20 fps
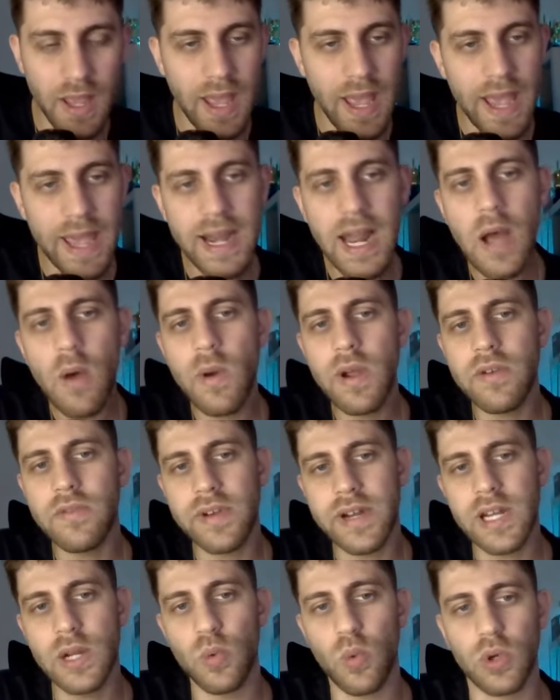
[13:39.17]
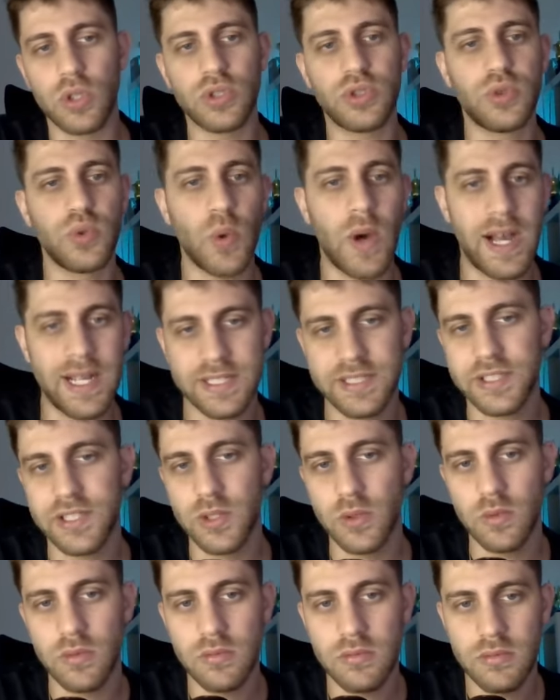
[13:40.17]
And now I really want to ask
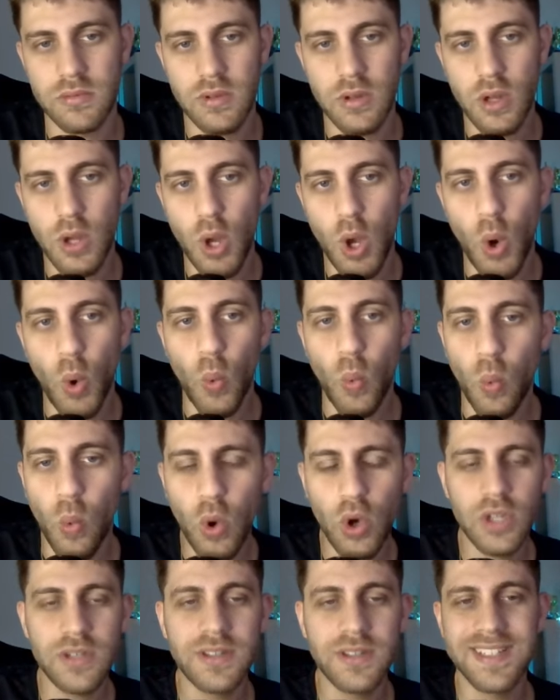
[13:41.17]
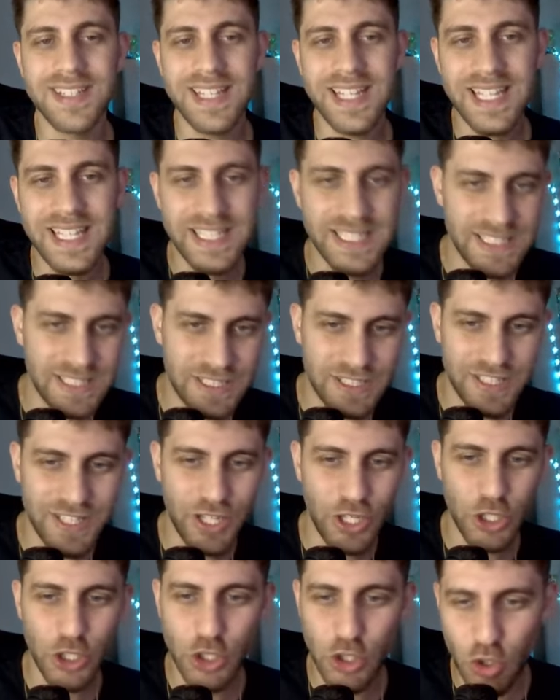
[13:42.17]
you, what is
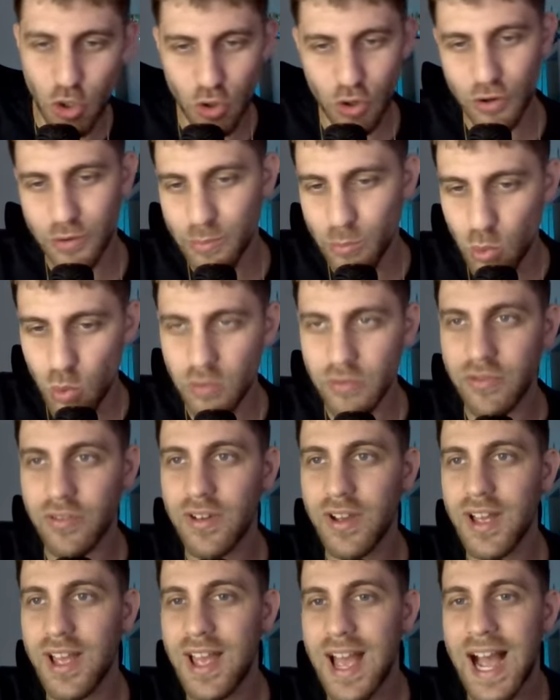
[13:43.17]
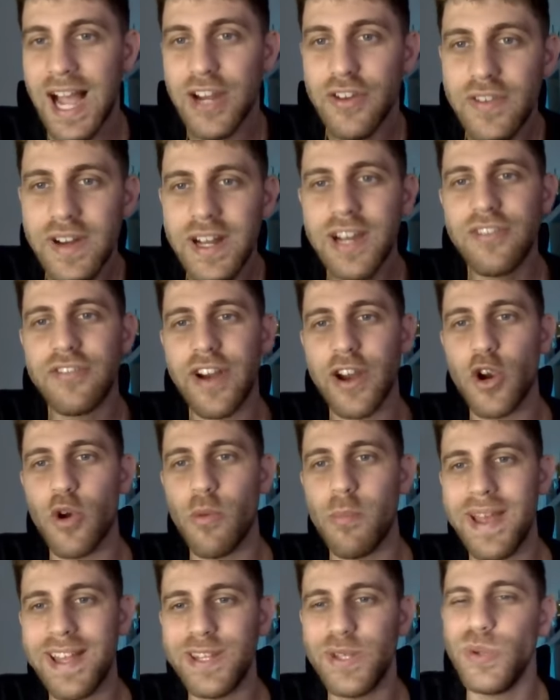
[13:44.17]
your move? I really
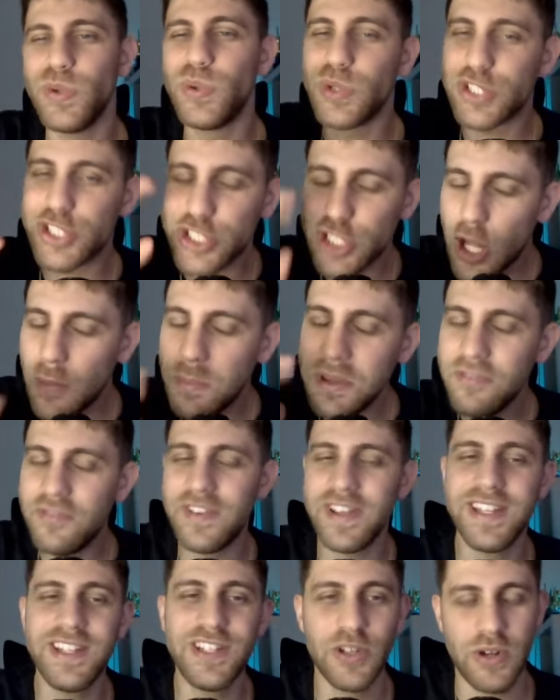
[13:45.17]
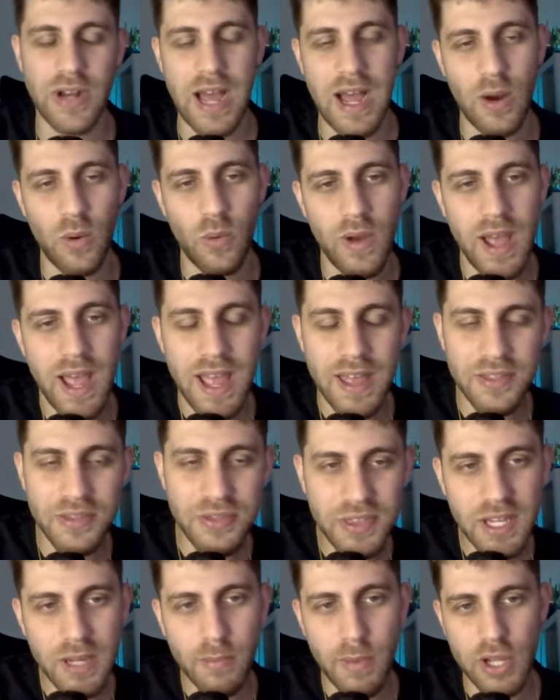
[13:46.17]
recommend you to stop the video now and
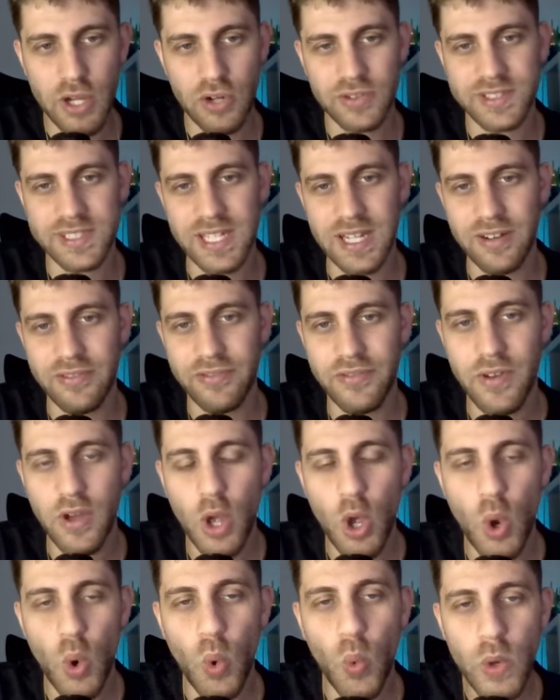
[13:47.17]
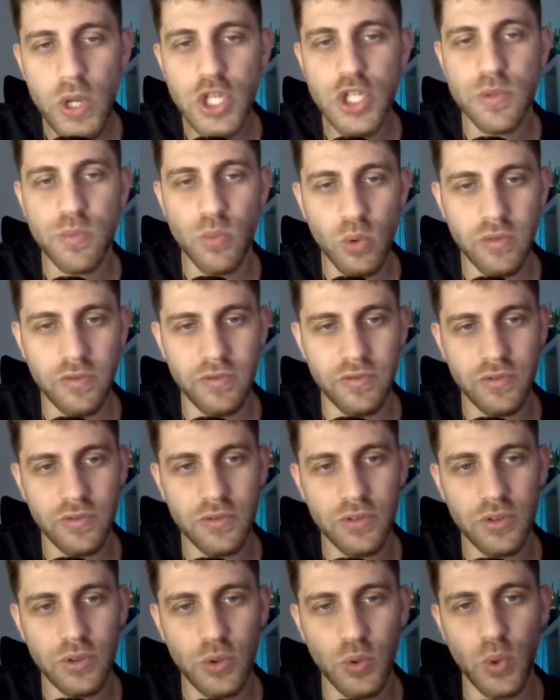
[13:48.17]
think by yourself, which move
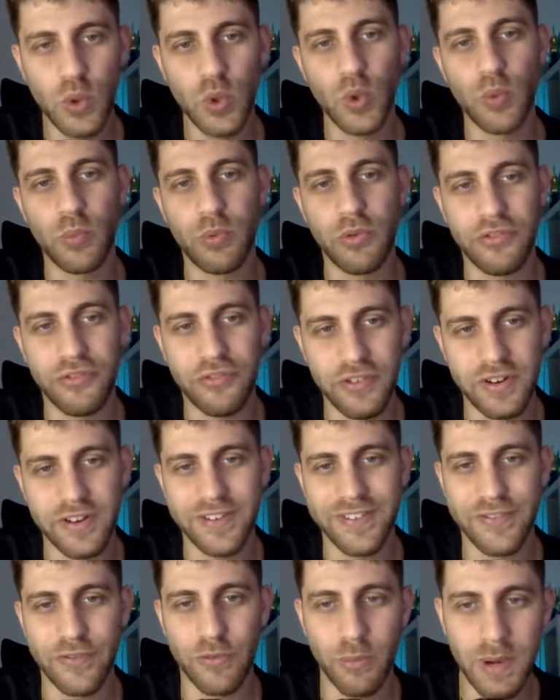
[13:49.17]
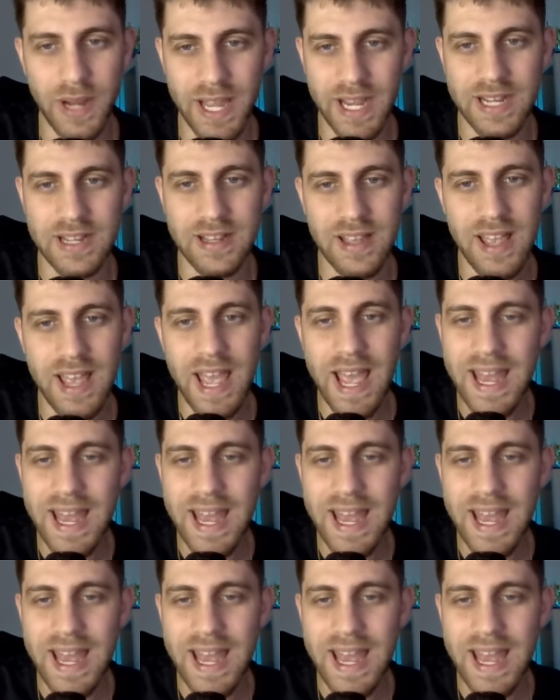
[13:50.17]
do you prefer for black?